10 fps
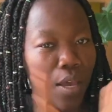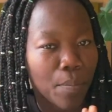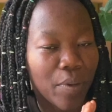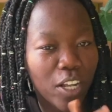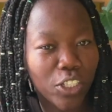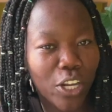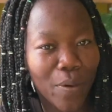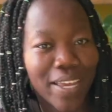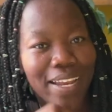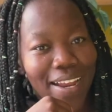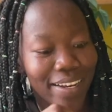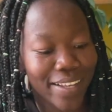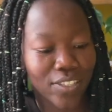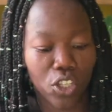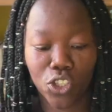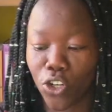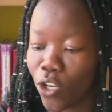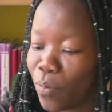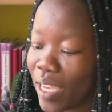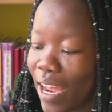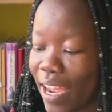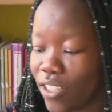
but I'll show it, and it is this girl behind.